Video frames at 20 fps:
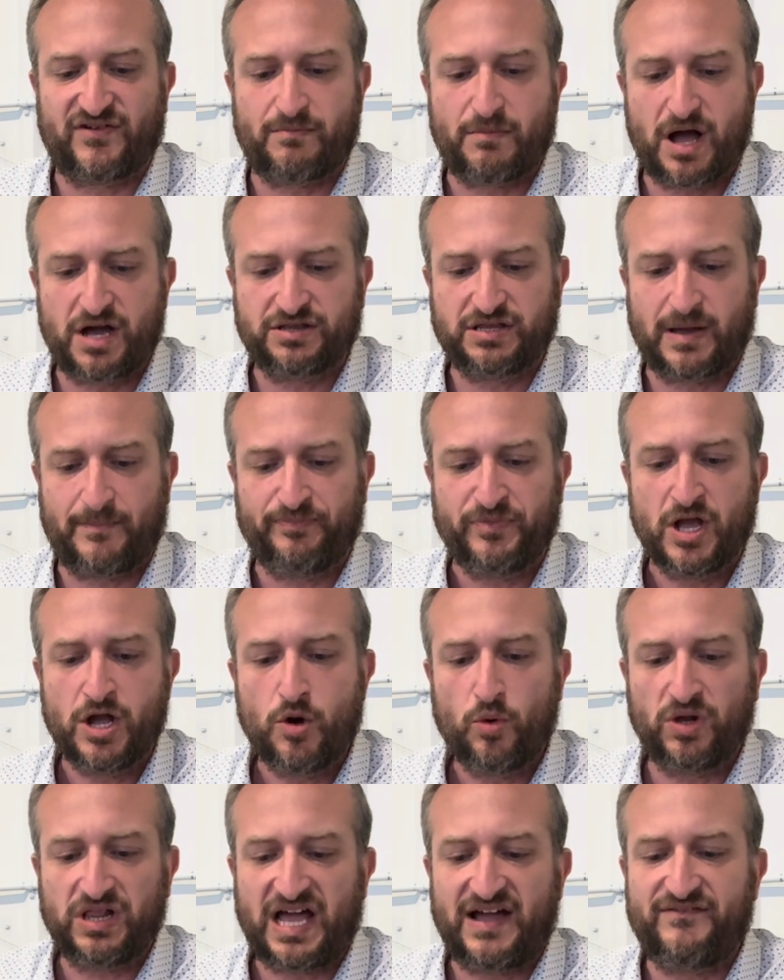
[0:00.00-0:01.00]
among them
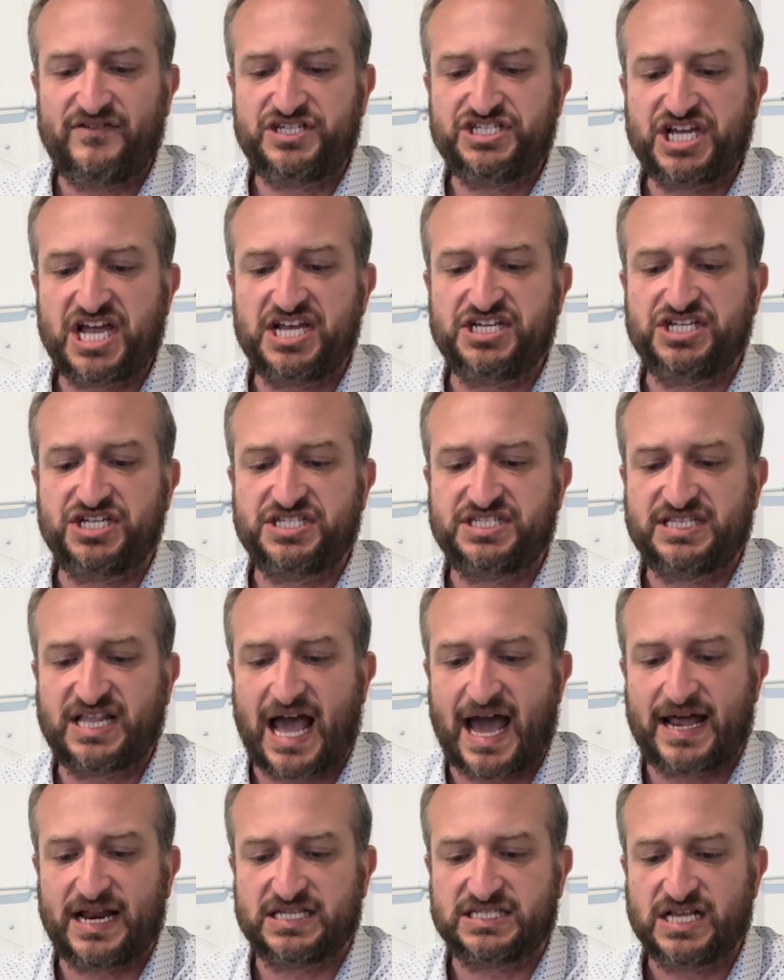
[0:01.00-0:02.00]
will ever change its
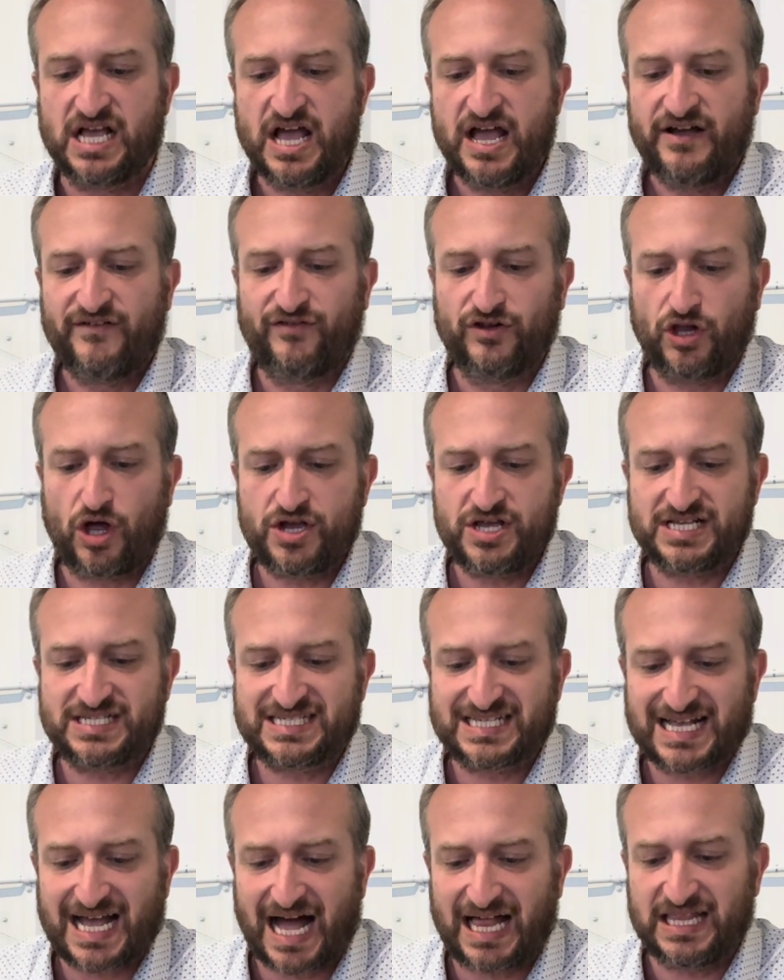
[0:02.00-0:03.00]
status. And
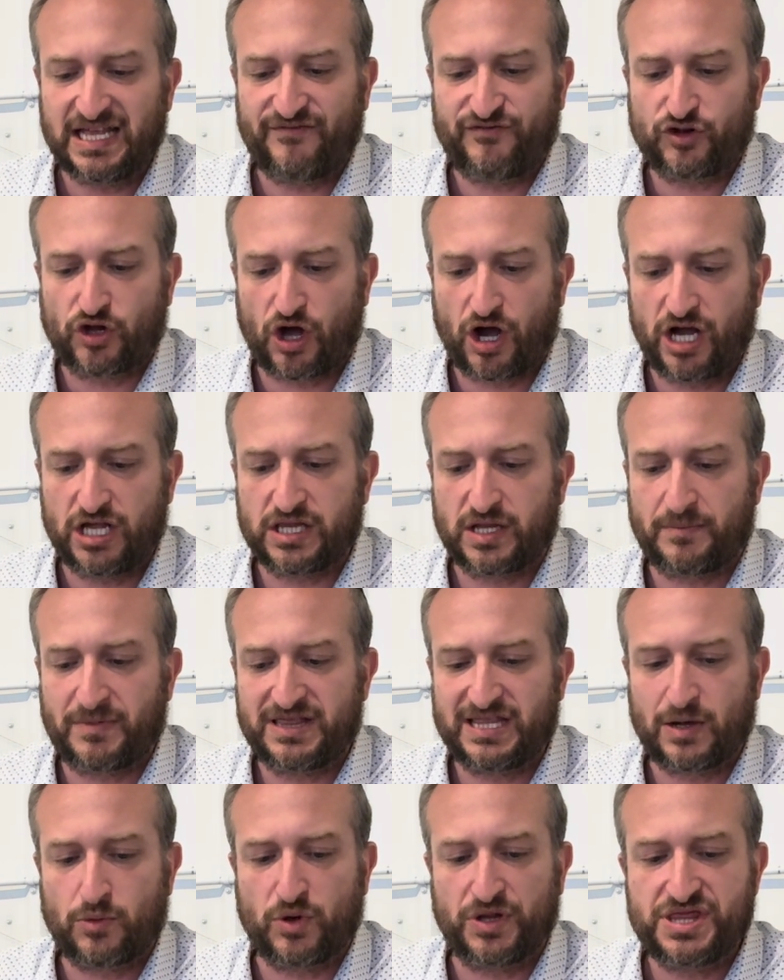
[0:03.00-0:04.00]

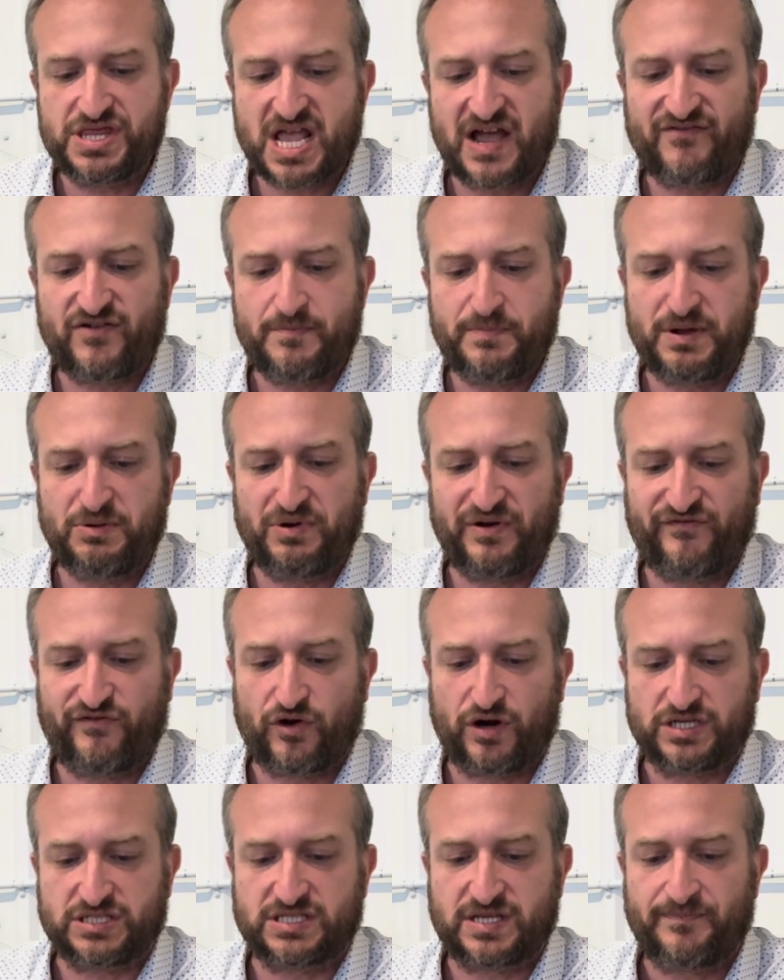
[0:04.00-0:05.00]
they will never be
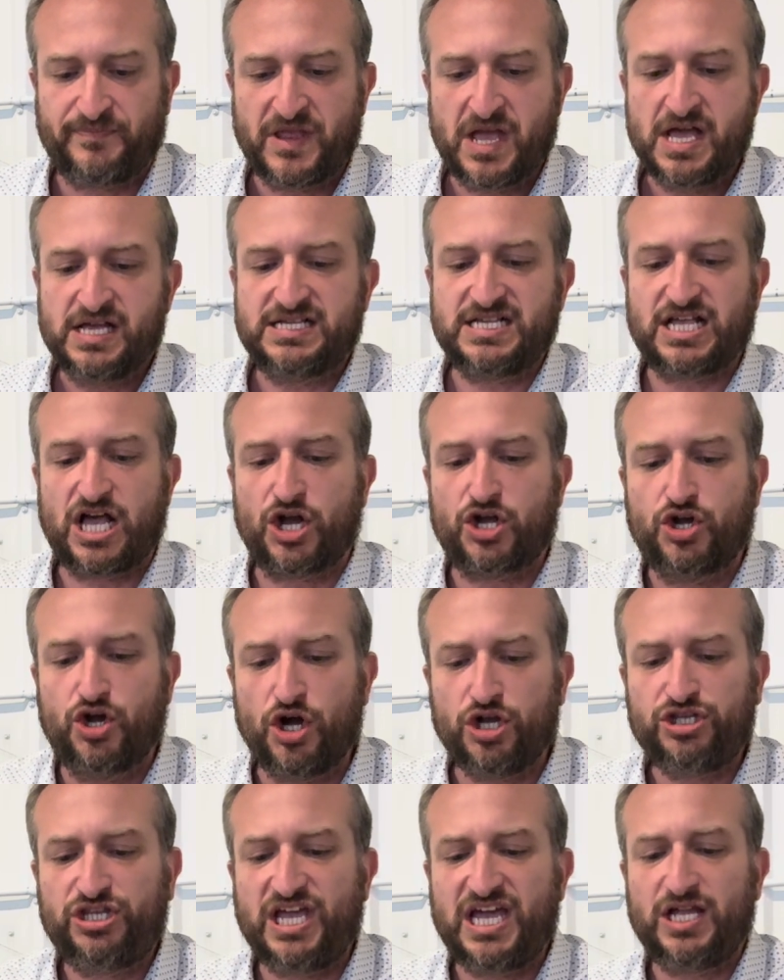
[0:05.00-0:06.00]
reversed. So a
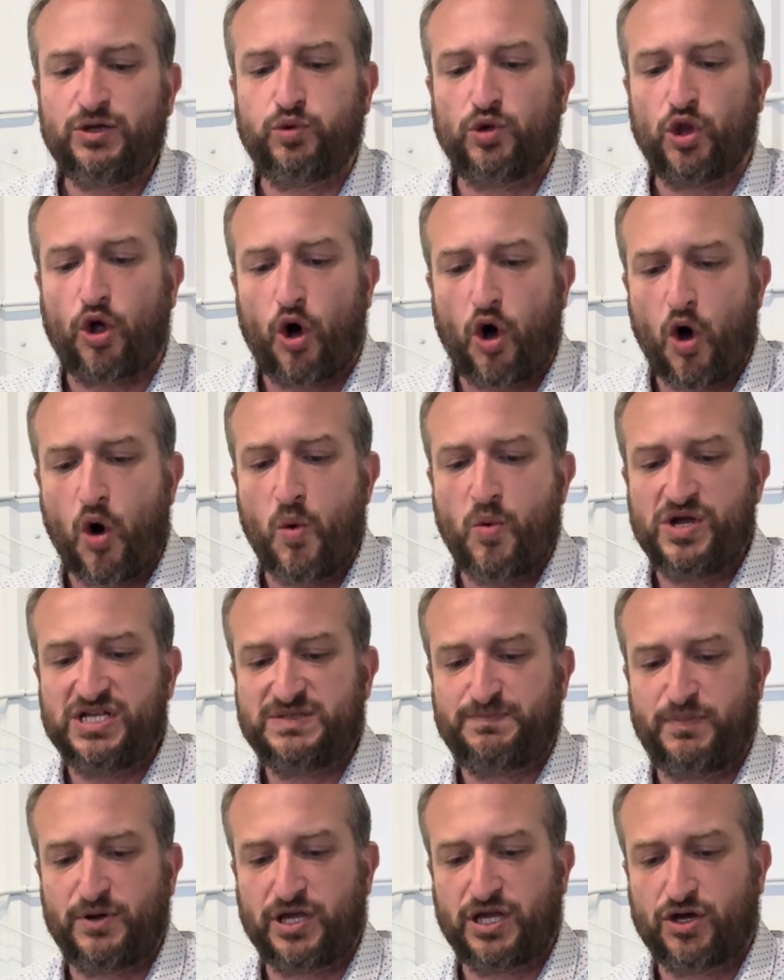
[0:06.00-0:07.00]
good deed will
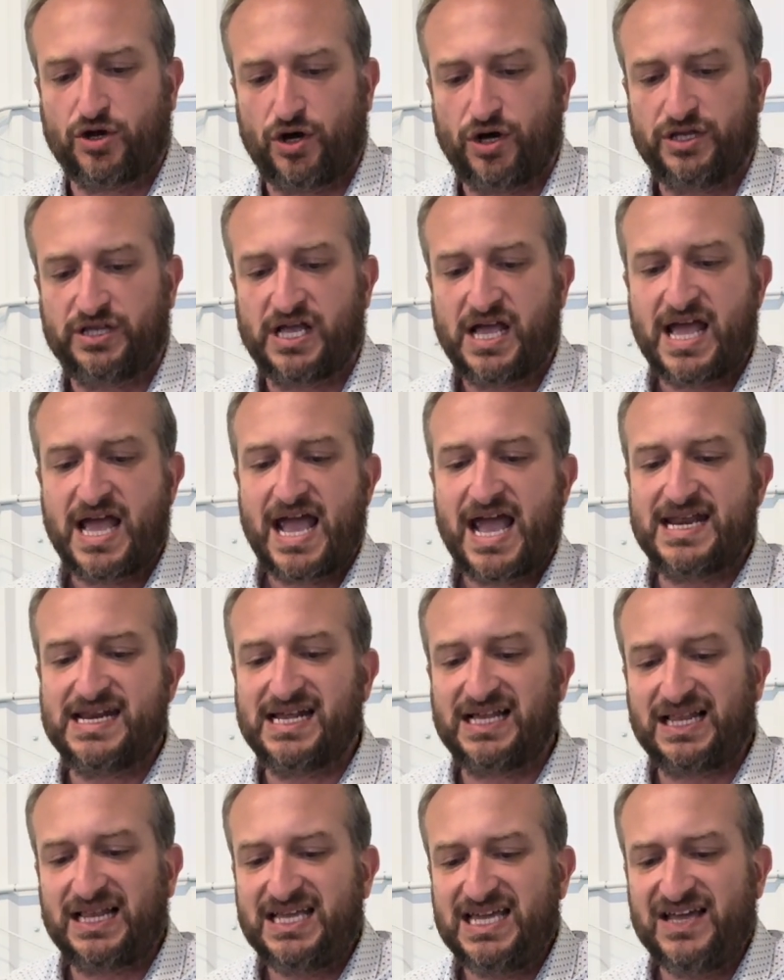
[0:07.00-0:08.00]
always be good, and
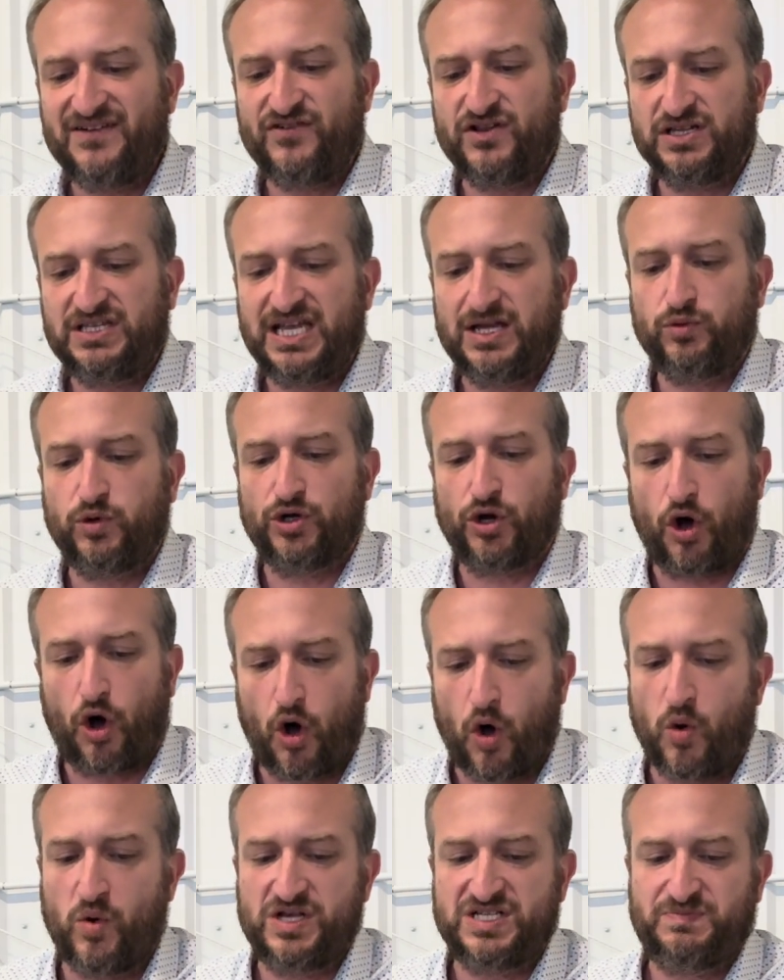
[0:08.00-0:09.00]
an evil deed will
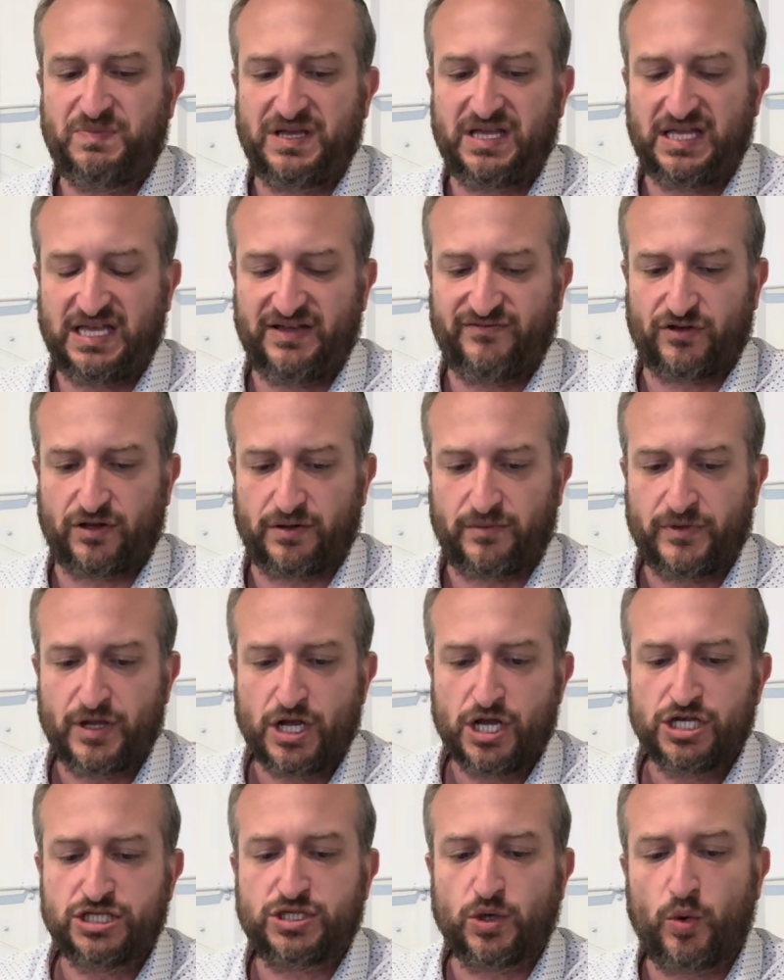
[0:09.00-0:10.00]
always be evil.
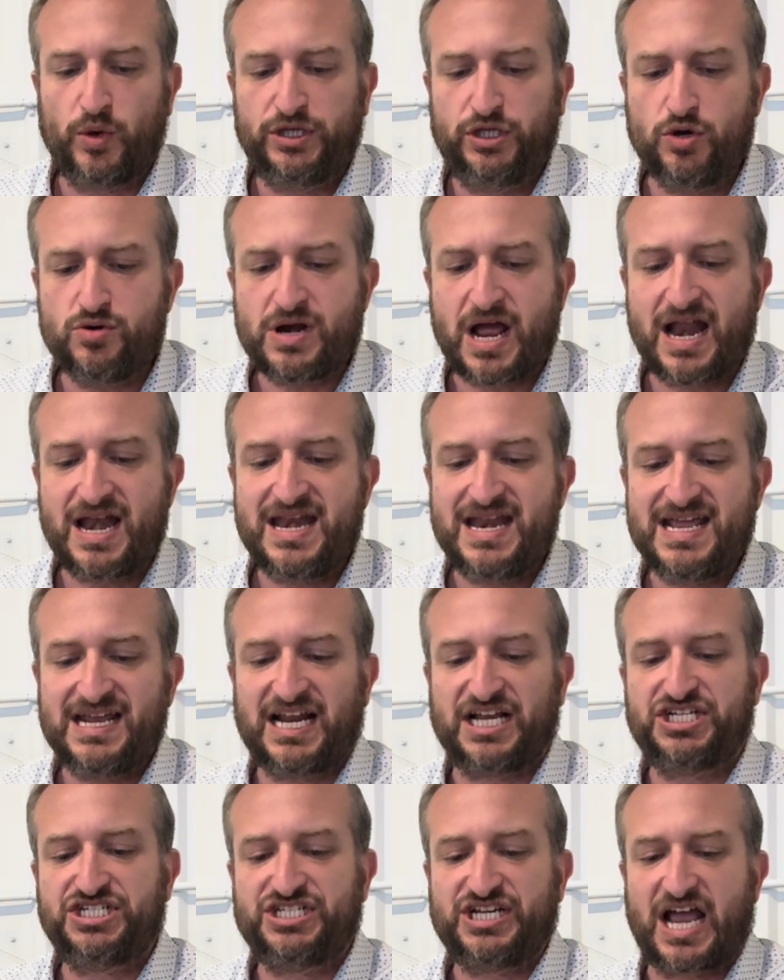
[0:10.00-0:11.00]
So we do not need
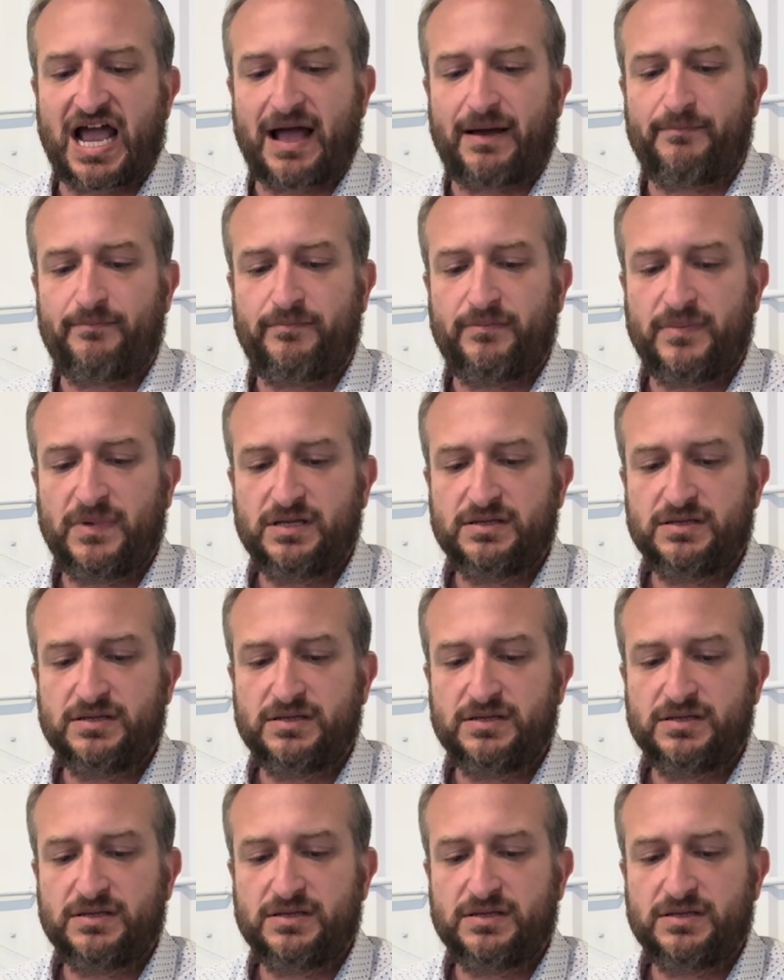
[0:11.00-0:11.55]
Hashem